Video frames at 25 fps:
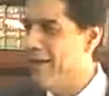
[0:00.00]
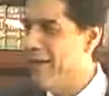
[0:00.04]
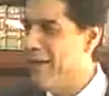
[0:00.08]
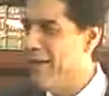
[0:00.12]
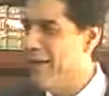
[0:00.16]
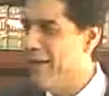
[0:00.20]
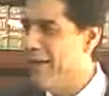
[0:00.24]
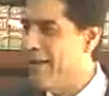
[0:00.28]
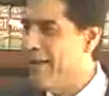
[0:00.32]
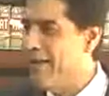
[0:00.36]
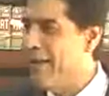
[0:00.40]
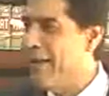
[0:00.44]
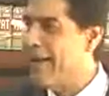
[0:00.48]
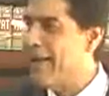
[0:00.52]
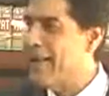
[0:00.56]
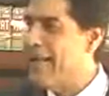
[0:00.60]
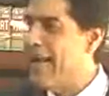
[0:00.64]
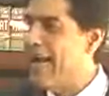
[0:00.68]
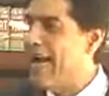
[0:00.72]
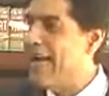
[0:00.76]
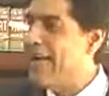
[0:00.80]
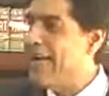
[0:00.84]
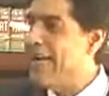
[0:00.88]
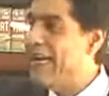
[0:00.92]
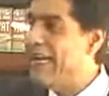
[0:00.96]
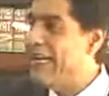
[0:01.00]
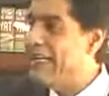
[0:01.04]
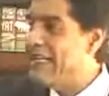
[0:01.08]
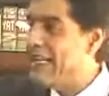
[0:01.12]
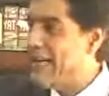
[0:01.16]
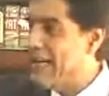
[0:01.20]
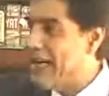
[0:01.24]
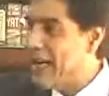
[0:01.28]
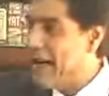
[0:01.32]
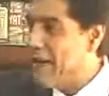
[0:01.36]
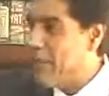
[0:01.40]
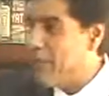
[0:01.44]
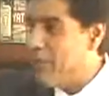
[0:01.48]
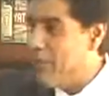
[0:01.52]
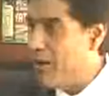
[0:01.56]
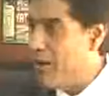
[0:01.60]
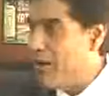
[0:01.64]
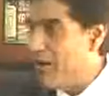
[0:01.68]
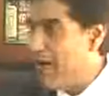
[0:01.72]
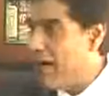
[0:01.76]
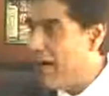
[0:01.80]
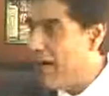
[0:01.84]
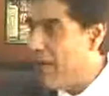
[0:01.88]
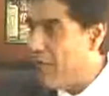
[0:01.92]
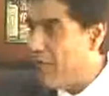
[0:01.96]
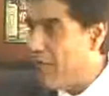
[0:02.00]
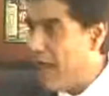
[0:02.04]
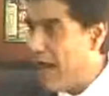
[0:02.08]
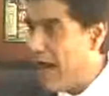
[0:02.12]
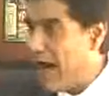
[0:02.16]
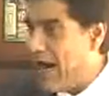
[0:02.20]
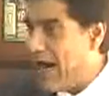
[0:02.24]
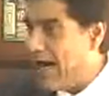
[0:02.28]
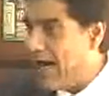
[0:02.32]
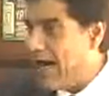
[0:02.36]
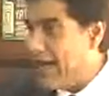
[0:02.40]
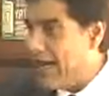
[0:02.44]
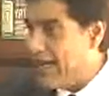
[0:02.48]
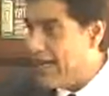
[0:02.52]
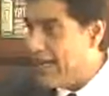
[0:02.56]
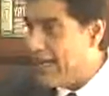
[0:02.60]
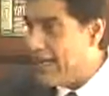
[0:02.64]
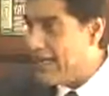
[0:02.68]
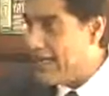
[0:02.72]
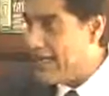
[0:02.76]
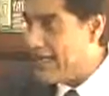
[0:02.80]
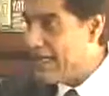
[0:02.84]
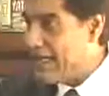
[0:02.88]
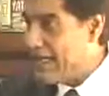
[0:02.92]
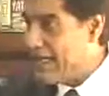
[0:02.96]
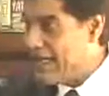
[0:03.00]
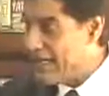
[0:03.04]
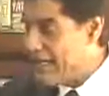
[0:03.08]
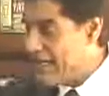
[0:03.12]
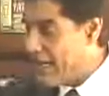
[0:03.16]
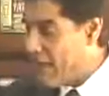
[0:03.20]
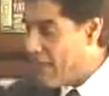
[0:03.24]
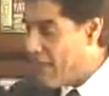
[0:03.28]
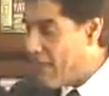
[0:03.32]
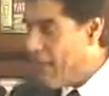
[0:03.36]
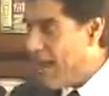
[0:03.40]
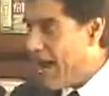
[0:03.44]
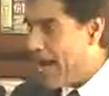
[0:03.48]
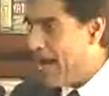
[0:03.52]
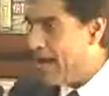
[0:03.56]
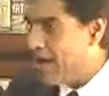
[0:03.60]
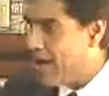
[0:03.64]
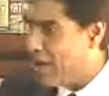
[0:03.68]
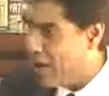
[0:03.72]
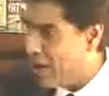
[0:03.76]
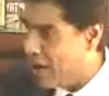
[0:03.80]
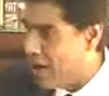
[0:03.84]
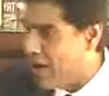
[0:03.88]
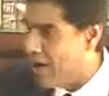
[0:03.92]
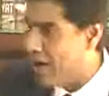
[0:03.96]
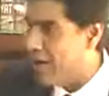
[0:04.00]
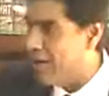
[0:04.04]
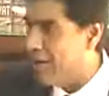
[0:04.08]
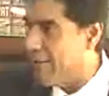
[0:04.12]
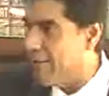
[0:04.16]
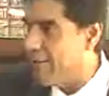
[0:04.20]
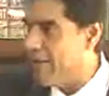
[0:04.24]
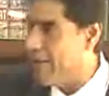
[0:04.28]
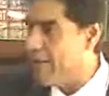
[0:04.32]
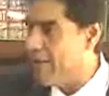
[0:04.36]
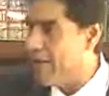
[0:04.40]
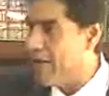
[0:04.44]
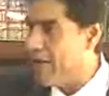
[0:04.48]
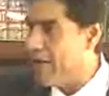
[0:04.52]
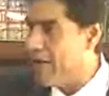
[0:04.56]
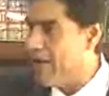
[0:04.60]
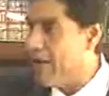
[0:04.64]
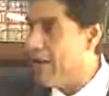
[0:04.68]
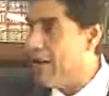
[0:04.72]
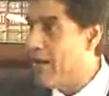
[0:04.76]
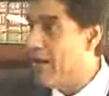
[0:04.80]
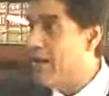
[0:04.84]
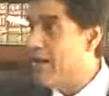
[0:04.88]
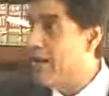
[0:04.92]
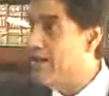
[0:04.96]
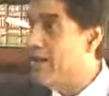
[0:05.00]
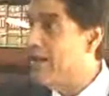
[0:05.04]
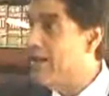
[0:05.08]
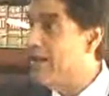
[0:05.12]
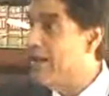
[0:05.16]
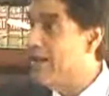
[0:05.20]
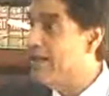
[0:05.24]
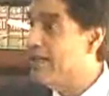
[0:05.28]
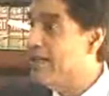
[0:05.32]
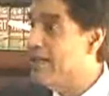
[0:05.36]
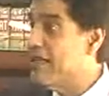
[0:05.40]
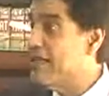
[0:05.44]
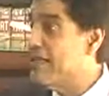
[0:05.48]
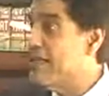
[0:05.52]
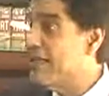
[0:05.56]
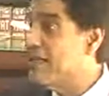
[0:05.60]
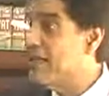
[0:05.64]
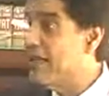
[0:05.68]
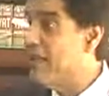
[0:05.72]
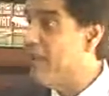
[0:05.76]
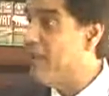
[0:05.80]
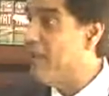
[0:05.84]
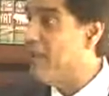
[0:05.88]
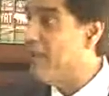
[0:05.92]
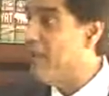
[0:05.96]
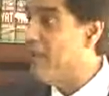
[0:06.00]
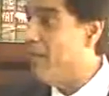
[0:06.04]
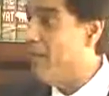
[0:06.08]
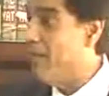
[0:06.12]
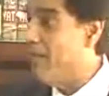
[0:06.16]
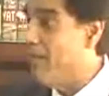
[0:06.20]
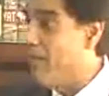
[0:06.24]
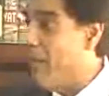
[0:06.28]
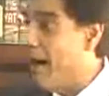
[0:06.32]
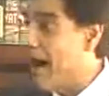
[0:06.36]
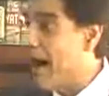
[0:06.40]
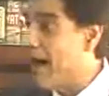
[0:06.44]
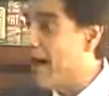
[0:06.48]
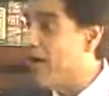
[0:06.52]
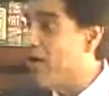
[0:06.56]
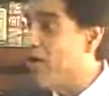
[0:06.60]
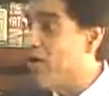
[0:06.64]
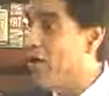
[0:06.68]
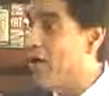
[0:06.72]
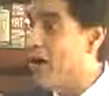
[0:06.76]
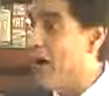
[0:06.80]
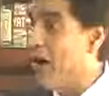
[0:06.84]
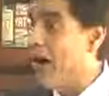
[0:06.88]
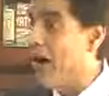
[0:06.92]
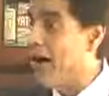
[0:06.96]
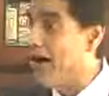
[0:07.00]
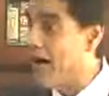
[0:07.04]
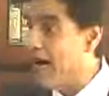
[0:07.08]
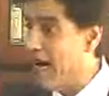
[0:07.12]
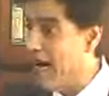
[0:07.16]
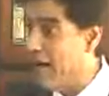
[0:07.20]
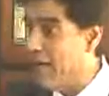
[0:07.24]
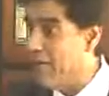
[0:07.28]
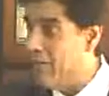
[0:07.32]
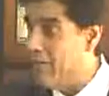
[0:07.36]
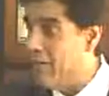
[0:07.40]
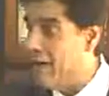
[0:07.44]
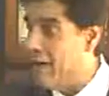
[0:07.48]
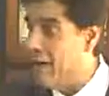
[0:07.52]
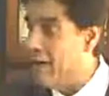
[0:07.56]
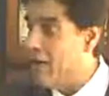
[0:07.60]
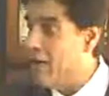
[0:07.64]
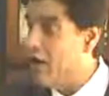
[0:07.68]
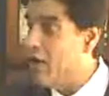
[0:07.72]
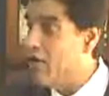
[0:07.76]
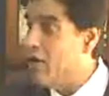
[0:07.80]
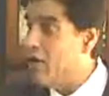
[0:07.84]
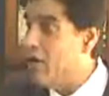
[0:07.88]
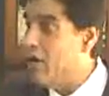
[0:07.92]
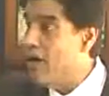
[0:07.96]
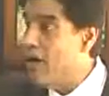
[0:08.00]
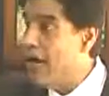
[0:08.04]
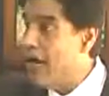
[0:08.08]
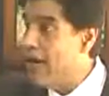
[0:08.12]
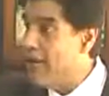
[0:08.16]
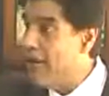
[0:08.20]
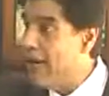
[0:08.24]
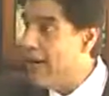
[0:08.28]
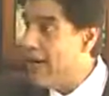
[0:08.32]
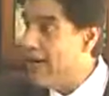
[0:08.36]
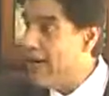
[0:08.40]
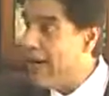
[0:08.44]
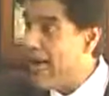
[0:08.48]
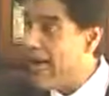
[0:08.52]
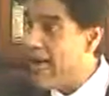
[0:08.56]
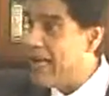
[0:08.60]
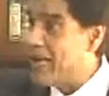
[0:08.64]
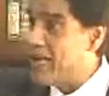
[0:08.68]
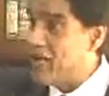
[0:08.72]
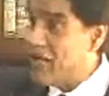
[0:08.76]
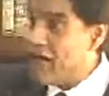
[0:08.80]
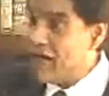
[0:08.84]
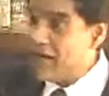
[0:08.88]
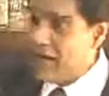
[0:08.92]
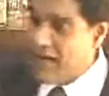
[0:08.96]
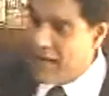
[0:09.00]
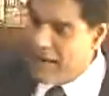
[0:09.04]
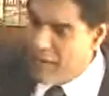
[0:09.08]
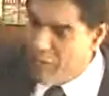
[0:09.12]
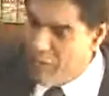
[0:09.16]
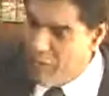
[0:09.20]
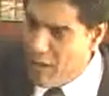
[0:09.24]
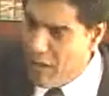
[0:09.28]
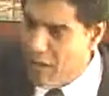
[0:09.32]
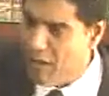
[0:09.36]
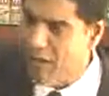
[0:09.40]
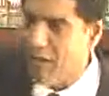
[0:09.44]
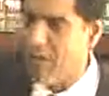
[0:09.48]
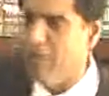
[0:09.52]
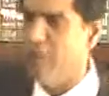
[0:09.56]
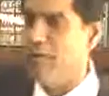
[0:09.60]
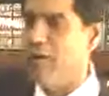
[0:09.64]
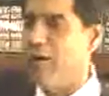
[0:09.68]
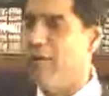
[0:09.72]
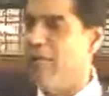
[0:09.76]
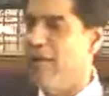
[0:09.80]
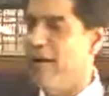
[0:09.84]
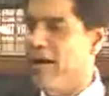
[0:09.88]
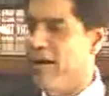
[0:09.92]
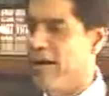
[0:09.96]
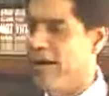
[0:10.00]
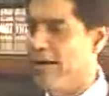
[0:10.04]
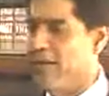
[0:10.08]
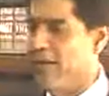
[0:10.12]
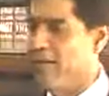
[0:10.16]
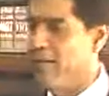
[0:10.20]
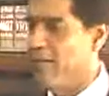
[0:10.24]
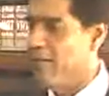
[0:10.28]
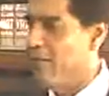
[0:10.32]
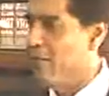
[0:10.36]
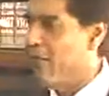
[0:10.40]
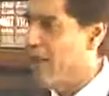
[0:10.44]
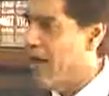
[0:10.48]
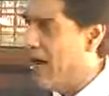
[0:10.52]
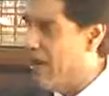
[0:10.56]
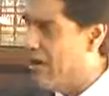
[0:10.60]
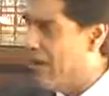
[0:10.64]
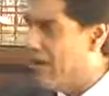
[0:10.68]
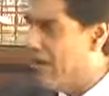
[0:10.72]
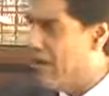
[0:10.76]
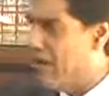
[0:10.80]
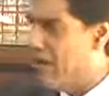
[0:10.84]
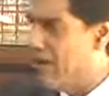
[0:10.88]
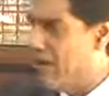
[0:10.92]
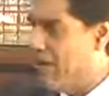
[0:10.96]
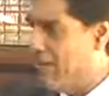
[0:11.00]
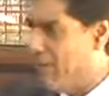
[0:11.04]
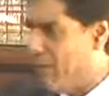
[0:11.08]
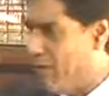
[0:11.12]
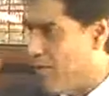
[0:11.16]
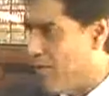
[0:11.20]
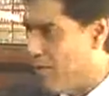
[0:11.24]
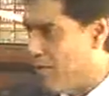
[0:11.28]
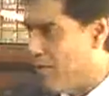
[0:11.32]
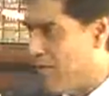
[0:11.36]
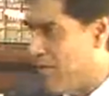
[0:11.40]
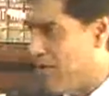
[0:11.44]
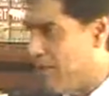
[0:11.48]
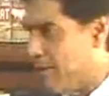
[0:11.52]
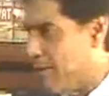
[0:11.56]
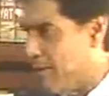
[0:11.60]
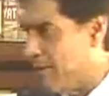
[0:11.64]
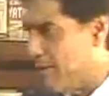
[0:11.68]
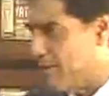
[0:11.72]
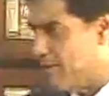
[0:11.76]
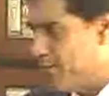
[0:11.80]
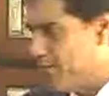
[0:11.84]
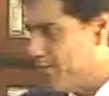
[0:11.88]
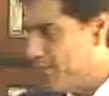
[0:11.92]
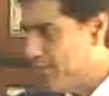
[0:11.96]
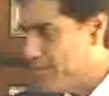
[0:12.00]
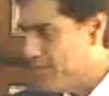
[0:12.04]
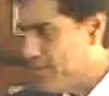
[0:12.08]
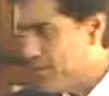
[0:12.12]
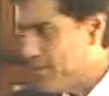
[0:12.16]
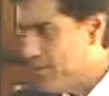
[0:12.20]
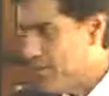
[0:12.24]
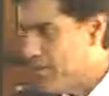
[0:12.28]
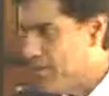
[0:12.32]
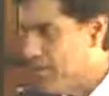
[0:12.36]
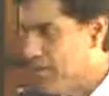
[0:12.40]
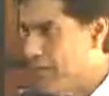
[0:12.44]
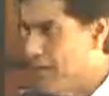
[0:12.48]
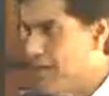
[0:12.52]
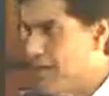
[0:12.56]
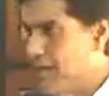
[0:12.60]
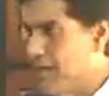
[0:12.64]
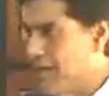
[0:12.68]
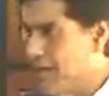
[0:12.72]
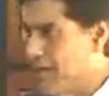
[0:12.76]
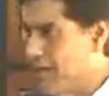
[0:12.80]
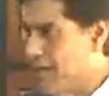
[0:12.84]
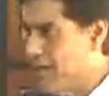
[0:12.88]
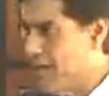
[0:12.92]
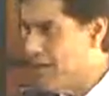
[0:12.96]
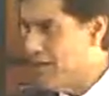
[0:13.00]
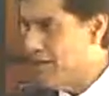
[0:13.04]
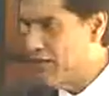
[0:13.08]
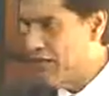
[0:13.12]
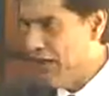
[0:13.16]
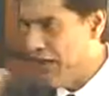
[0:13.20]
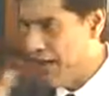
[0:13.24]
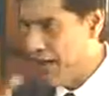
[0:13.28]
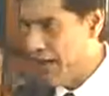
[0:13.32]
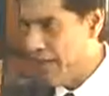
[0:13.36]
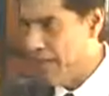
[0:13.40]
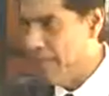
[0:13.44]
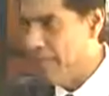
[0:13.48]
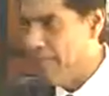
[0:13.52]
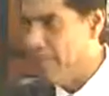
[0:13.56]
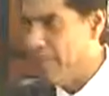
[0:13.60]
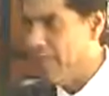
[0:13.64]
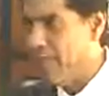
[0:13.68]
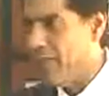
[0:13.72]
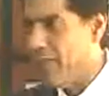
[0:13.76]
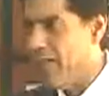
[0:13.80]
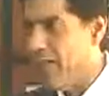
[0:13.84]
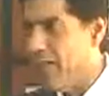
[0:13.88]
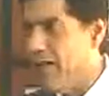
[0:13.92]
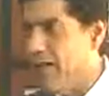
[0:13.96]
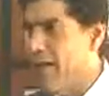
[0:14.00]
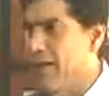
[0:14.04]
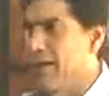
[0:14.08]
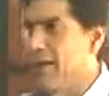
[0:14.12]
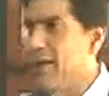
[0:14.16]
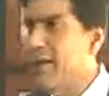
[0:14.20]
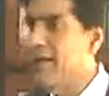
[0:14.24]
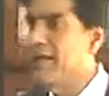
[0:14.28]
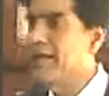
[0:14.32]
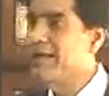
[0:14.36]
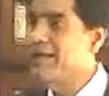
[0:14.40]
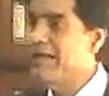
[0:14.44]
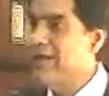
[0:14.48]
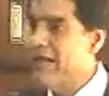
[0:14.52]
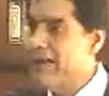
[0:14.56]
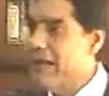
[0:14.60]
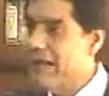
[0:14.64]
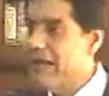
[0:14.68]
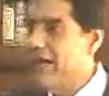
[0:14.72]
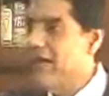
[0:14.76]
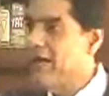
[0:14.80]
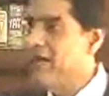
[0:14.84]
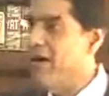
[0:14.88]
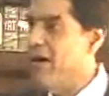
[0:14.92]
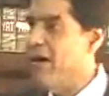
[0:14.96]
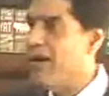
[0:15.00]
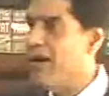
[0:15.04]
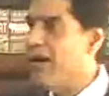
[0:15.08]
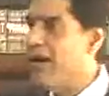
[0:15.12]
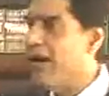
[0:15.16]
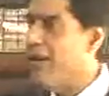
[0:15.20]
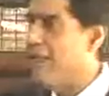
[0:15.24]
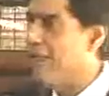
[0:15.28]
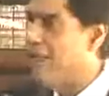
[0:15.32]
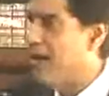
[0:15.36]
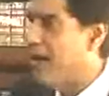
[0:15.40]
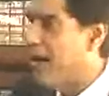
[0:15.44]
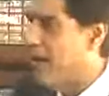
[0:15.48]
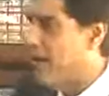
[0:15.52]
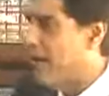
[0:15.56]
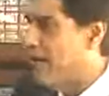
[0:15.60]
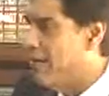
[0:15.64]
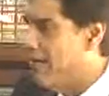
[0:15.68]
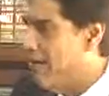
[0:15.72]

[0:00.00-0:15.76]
that is a completed flat, and this is a backdoor. This is a backdoor attempt to levy tax on the immovable property. That will be the proposition. This is one. Secondly, what they have done,